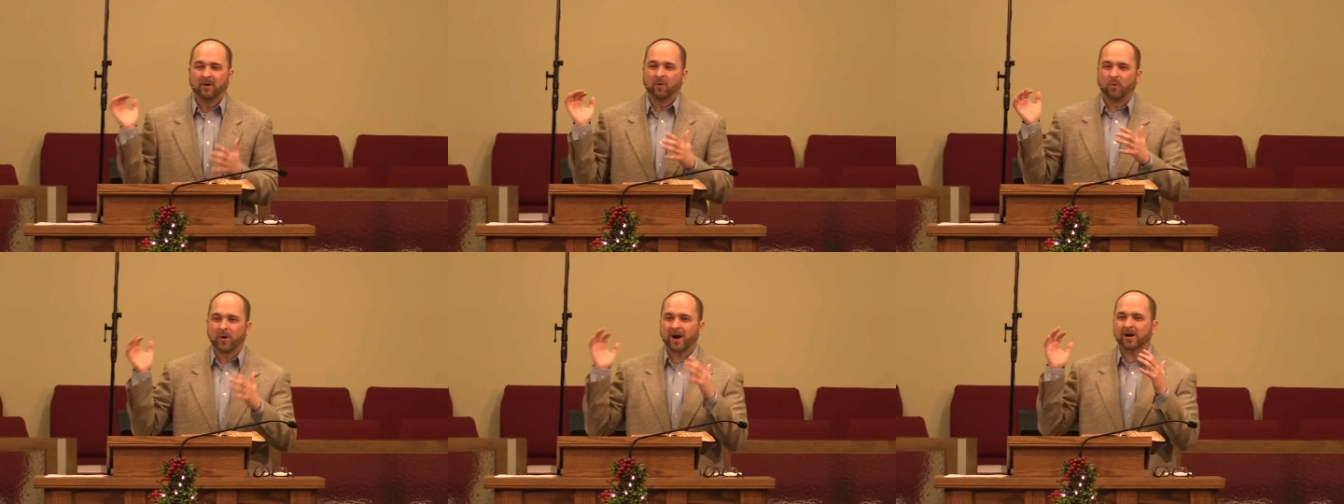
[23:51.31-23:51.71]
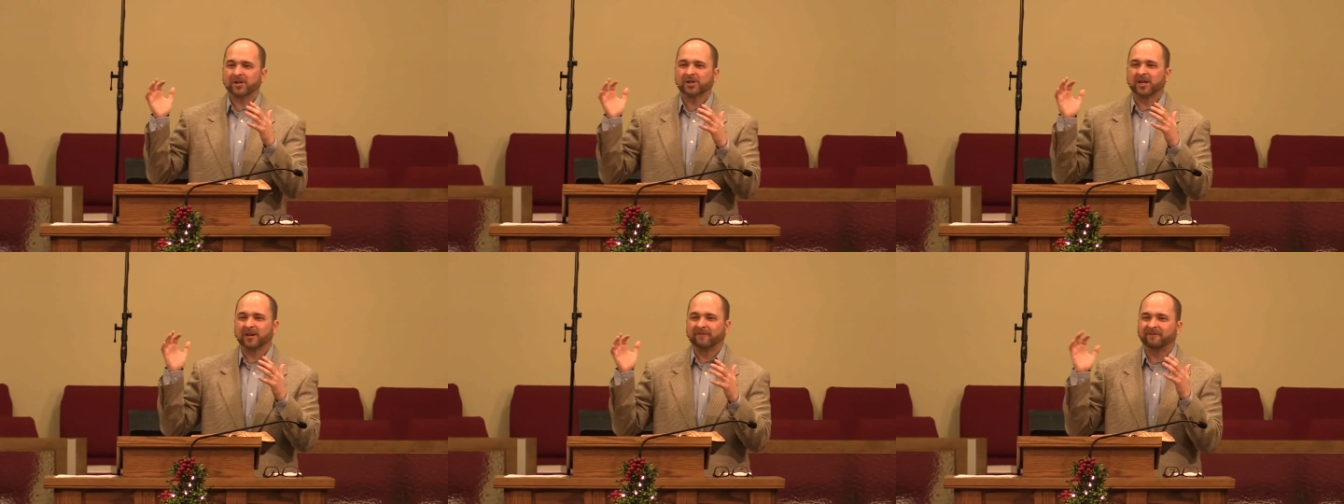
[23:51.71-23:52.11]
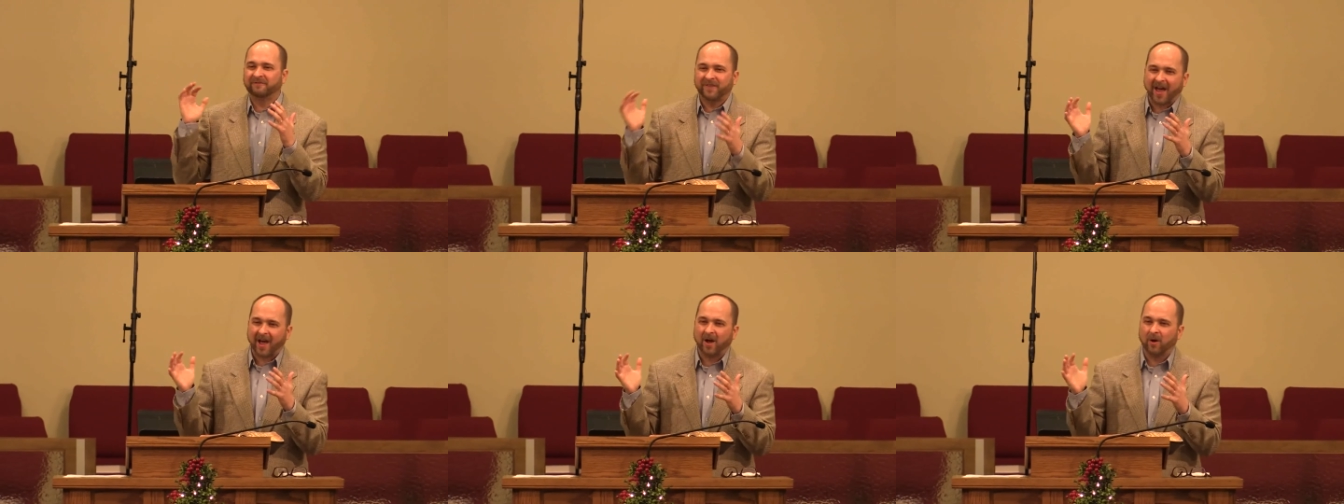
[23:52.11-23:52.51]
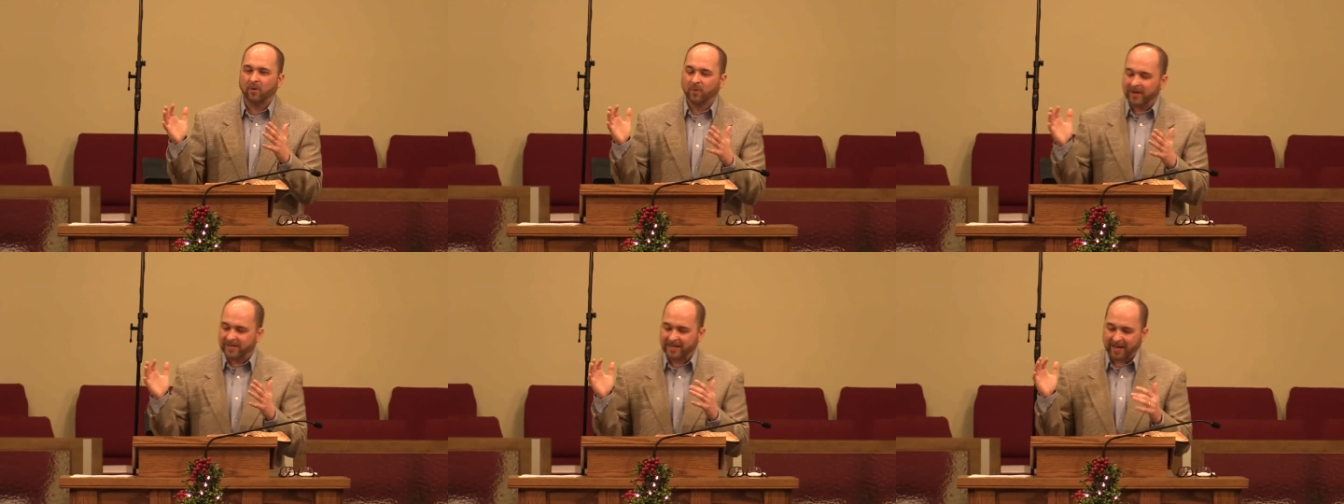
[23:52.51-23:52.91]
Where she fell
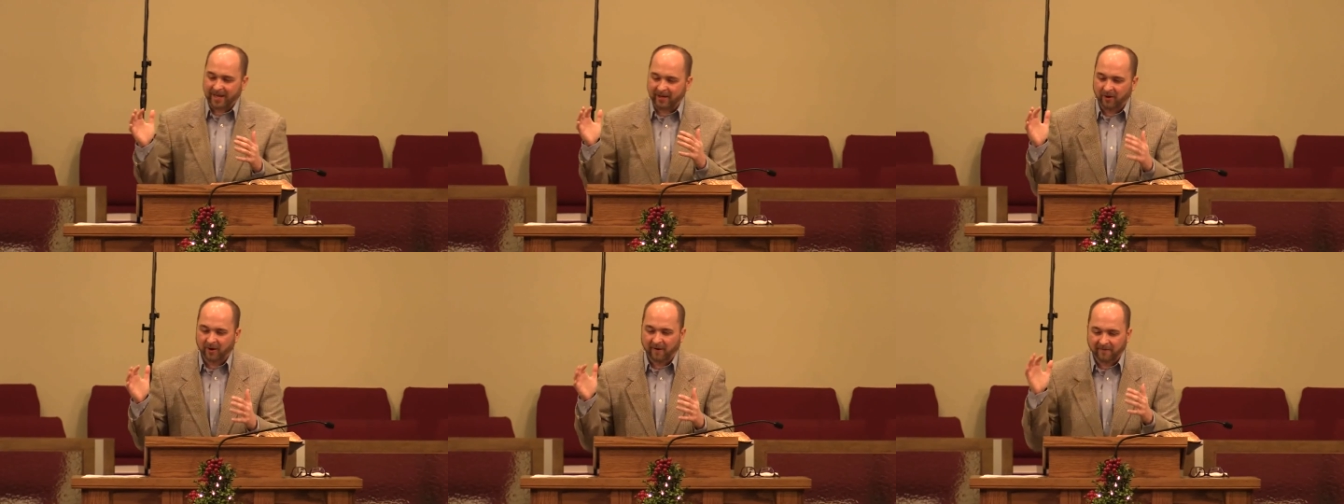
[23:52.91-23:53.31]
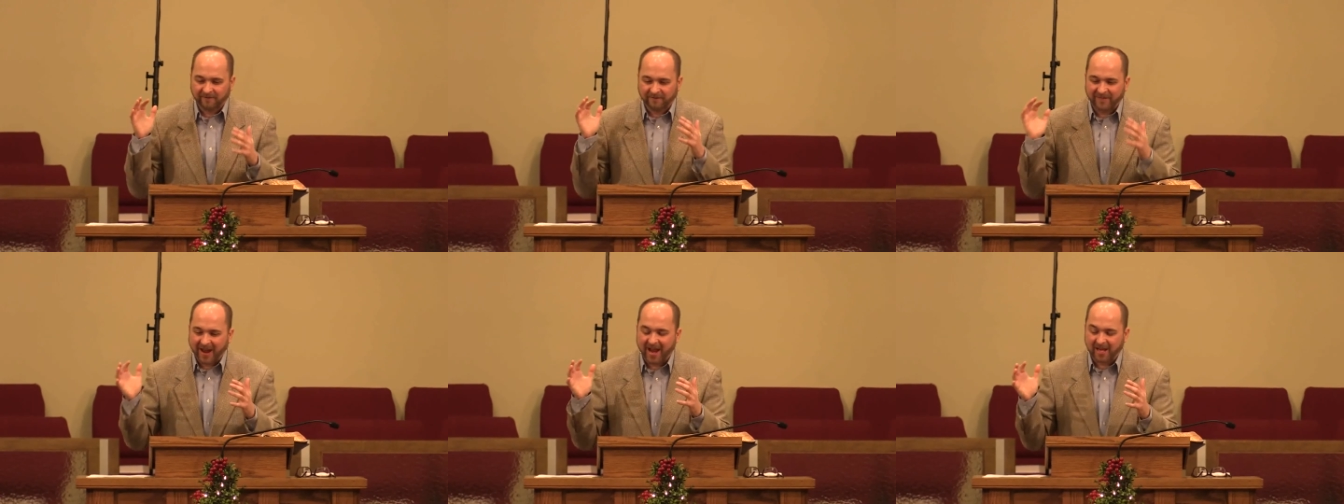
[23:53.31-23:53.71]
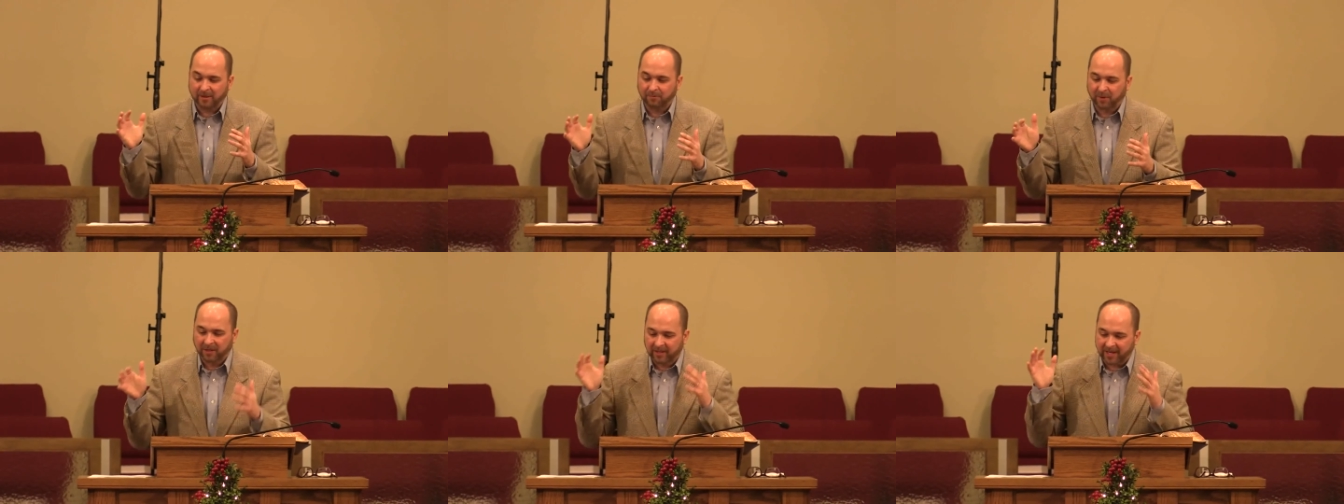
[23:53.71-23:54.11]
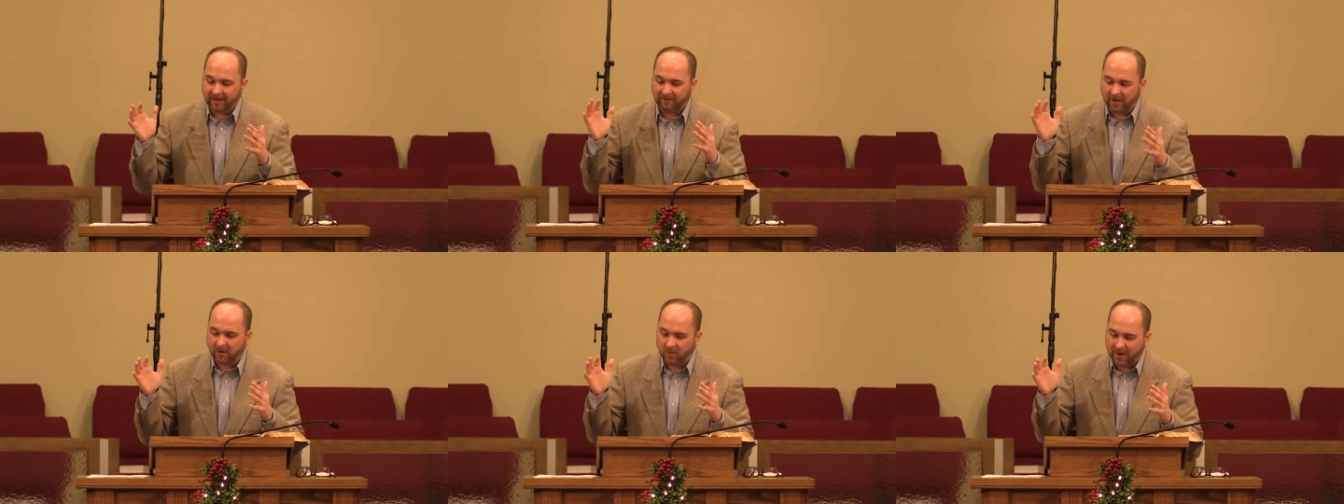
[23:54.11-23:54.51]
was in her faith,
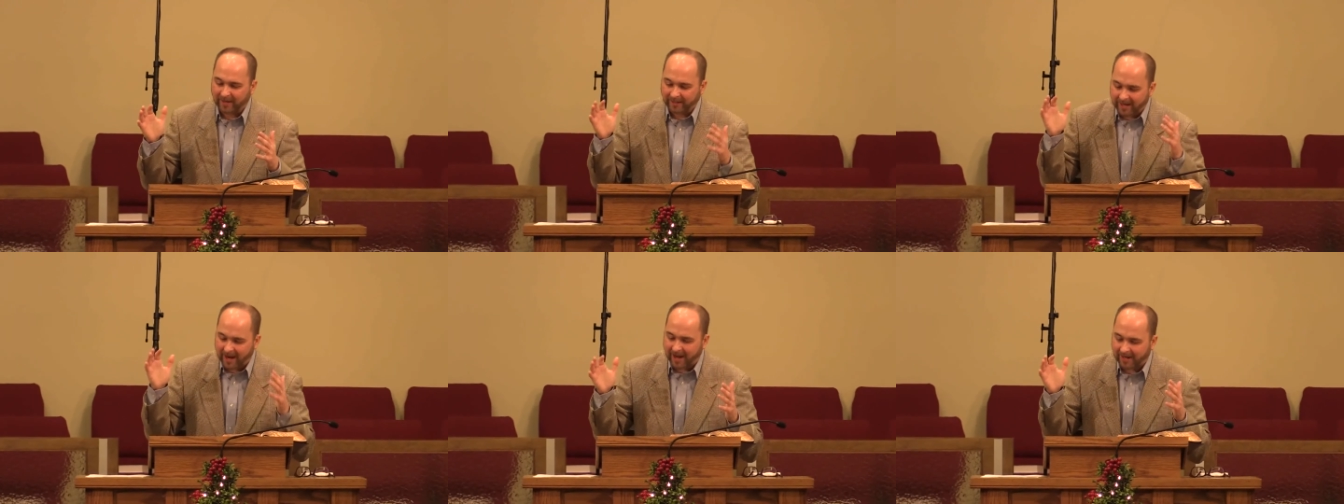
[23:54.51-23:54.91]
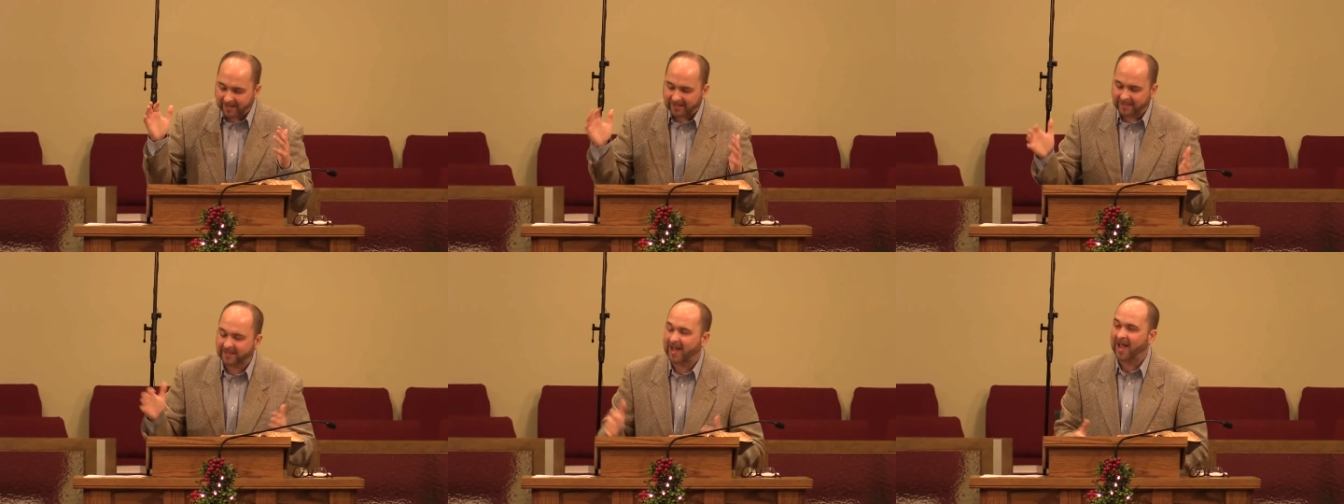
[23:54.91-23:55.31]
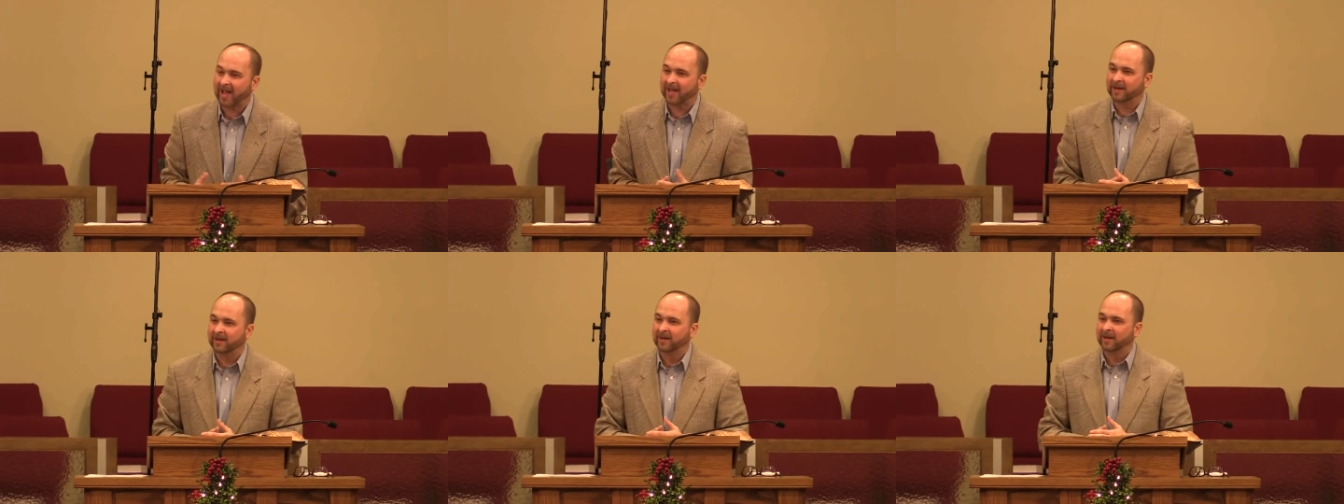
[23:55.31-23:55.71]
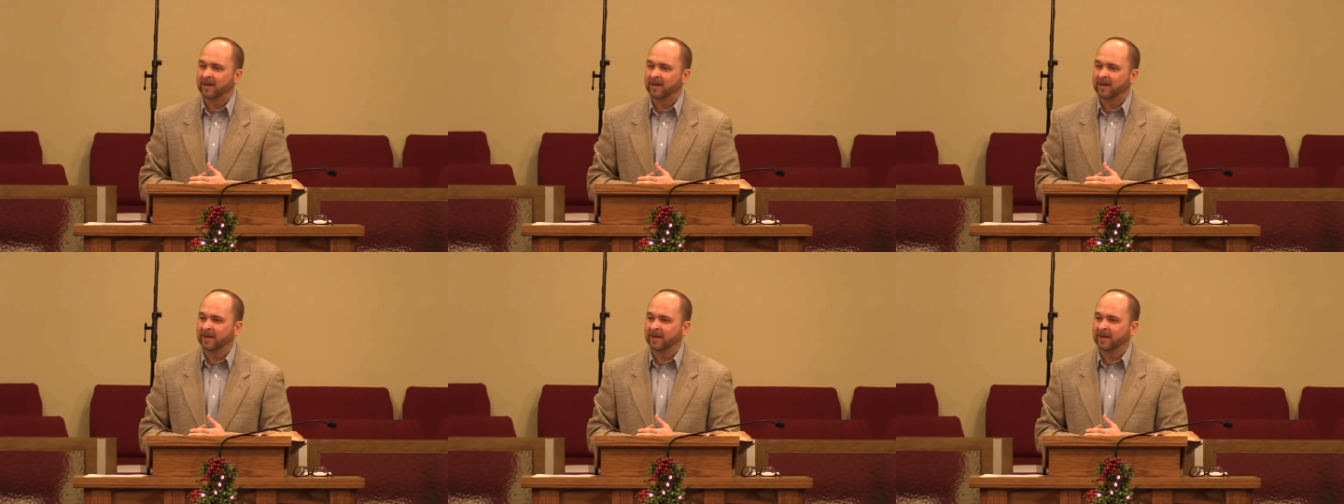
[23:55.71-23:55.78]
believing what God had said,